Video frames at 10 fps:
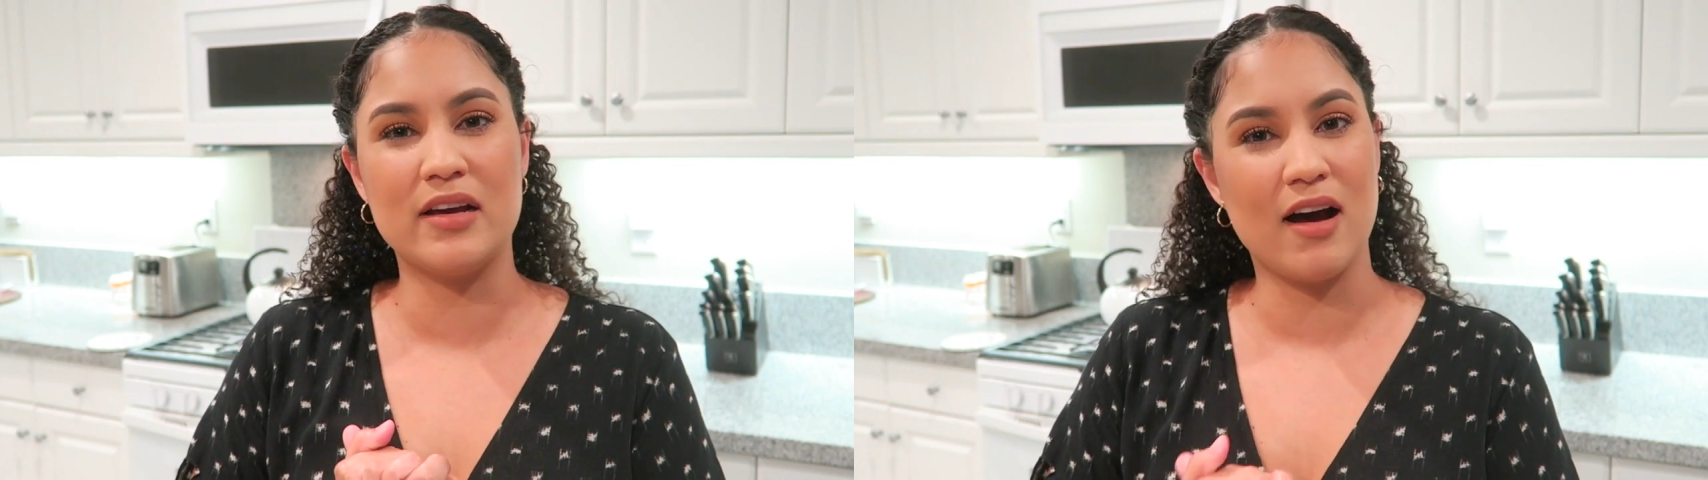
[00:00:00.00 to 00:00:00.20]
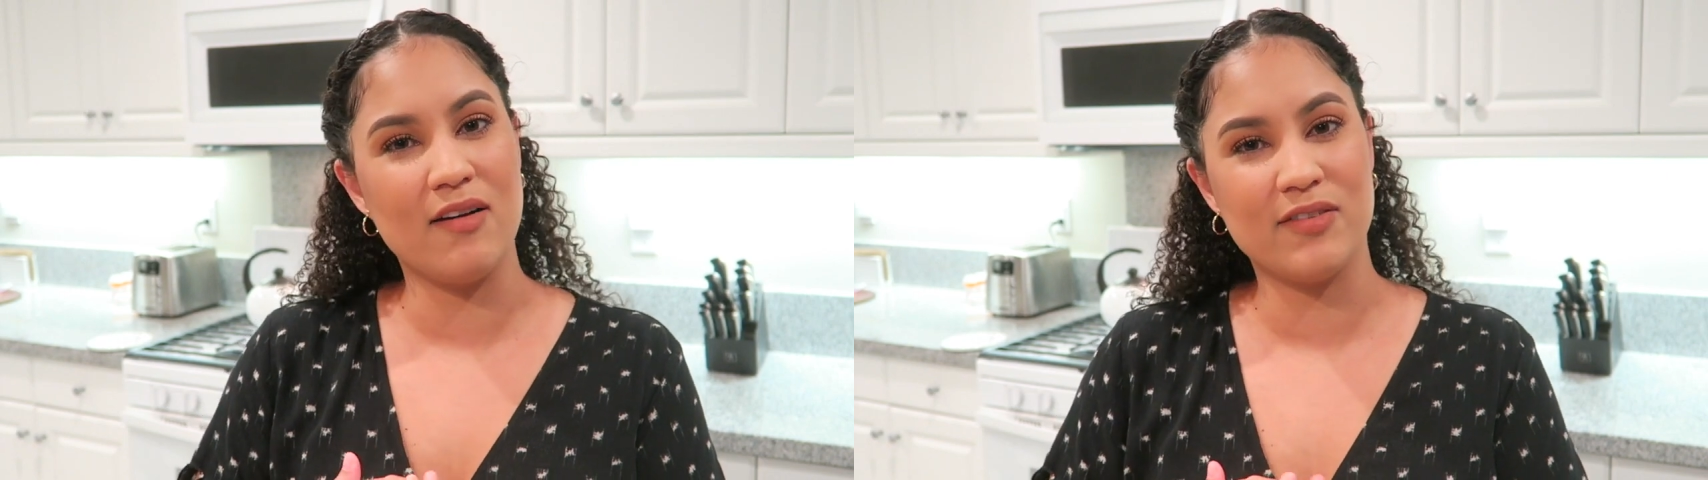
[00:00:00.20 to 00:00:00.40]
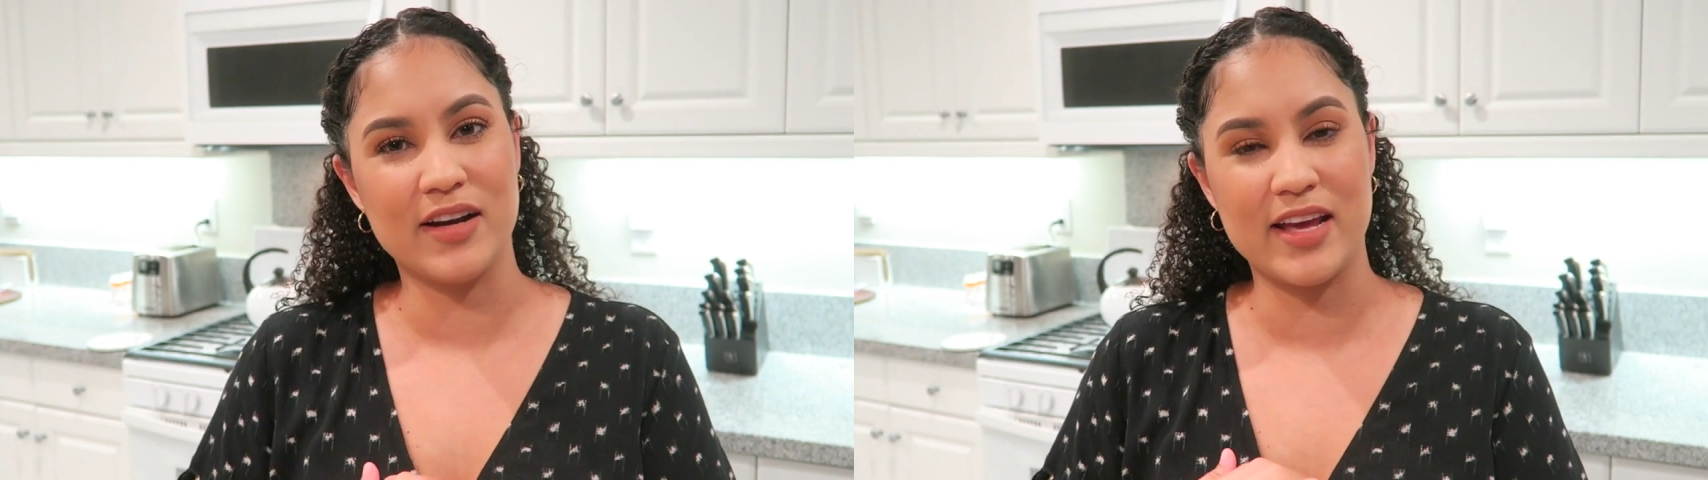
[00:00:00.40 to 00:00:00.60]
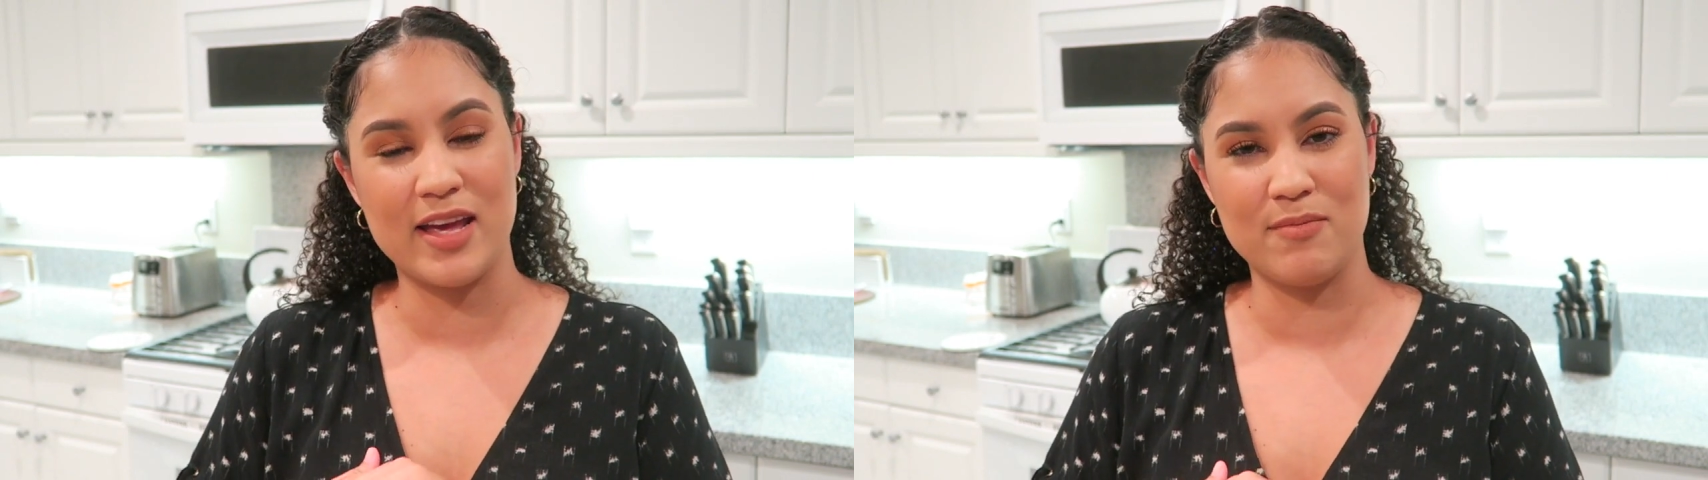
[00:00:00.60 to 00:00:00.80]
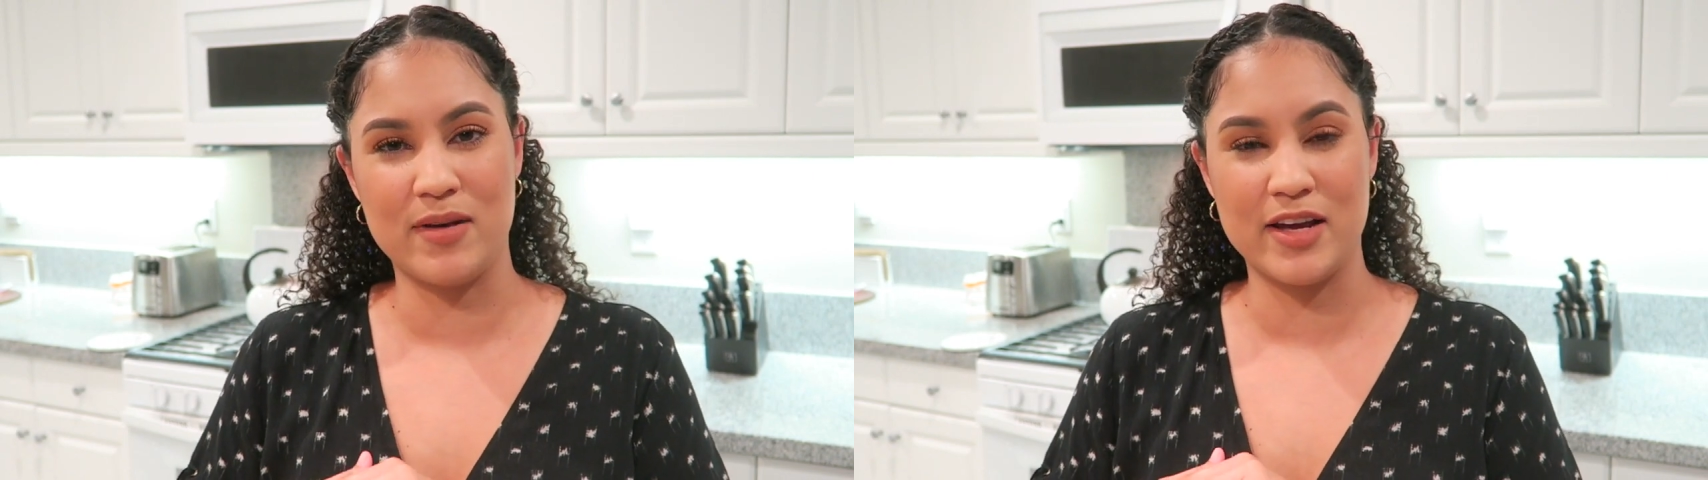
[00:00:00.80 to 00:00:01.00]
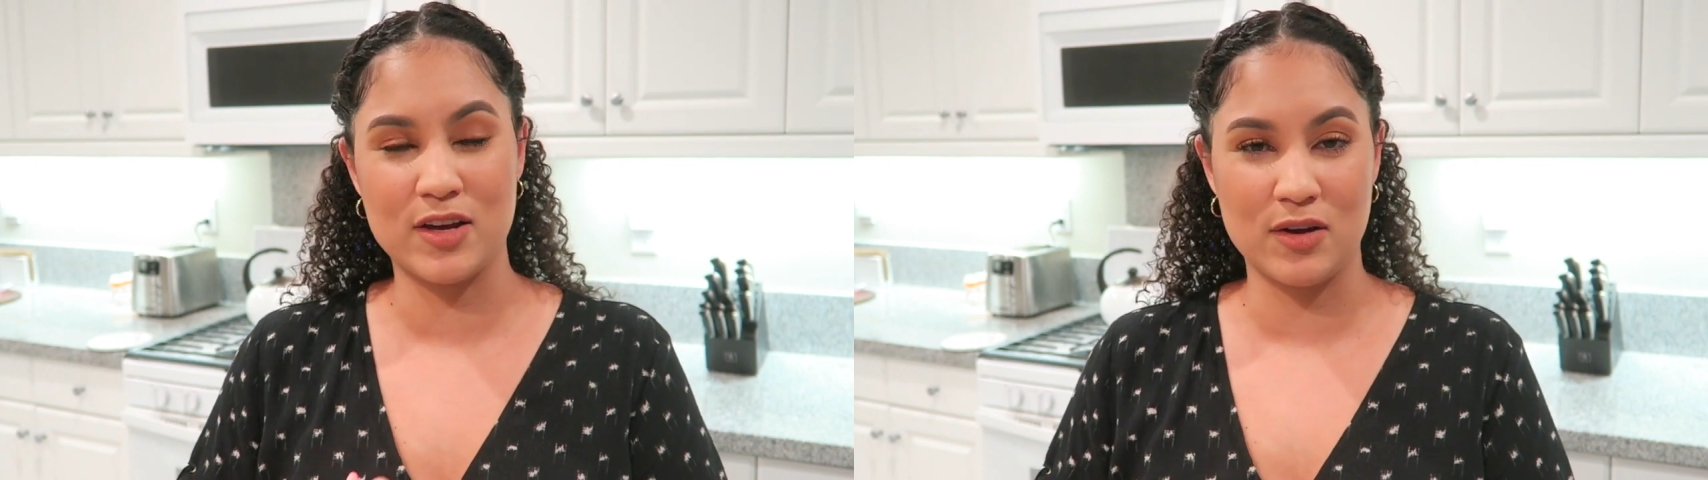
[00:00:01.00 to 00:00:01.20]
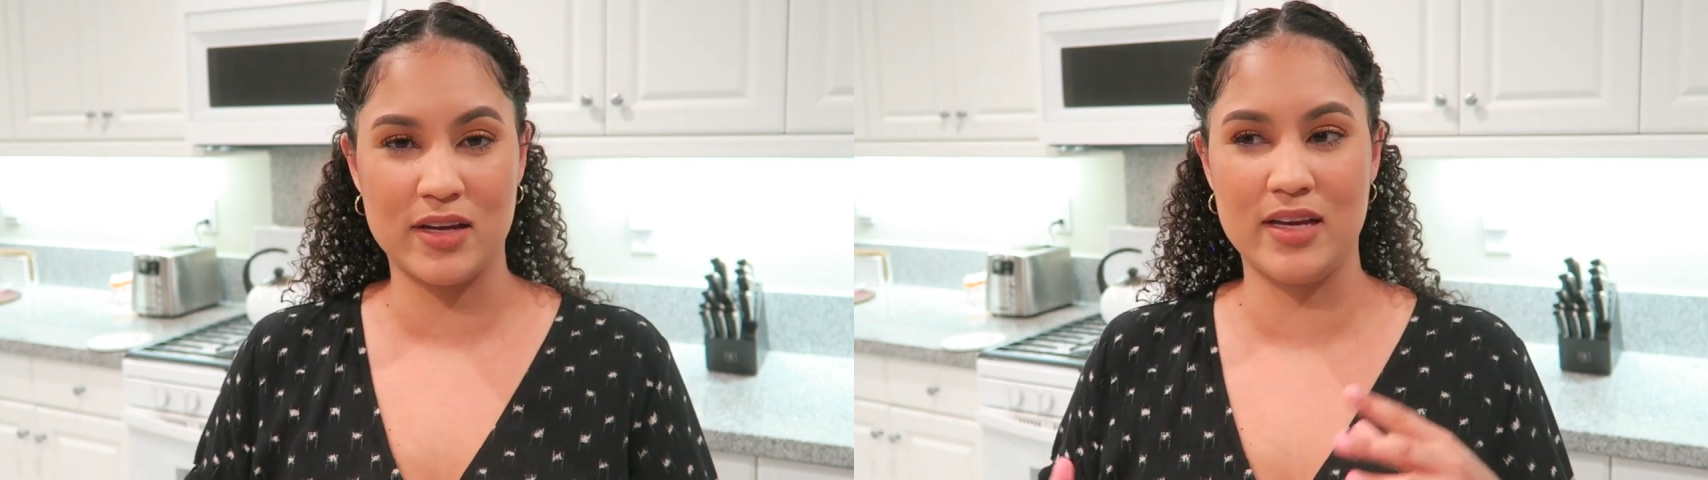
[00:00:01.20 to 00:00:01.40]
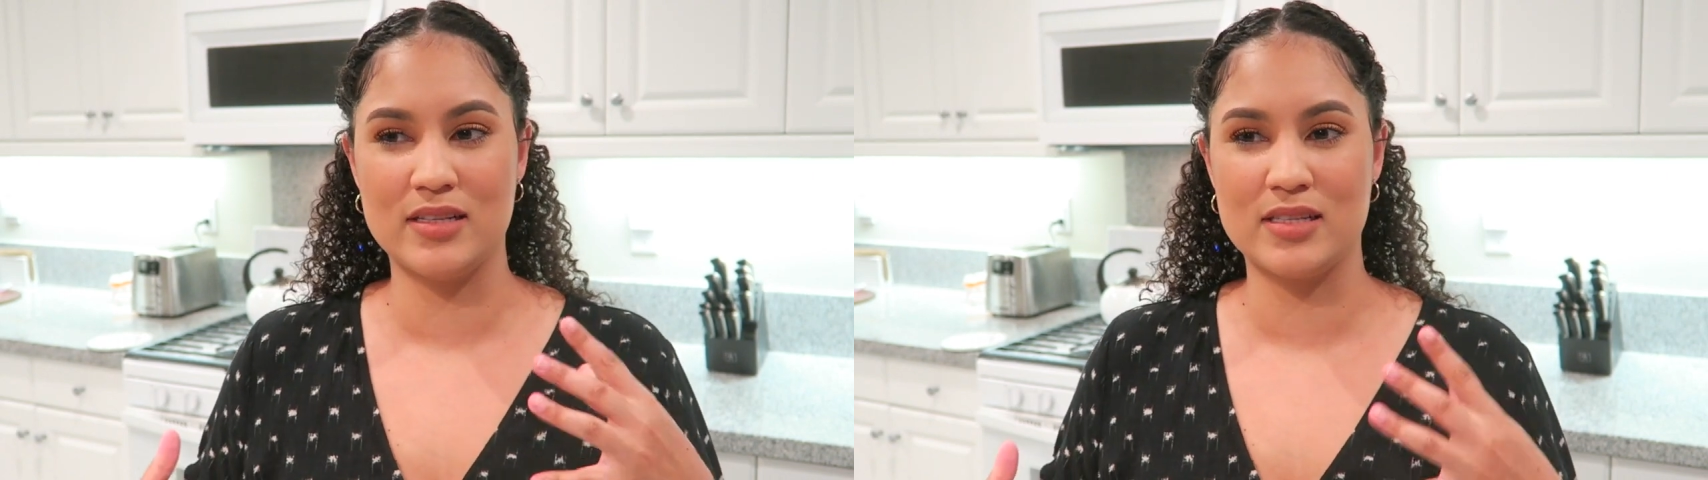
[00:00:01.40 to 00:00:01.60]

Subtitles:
confident in my cooking.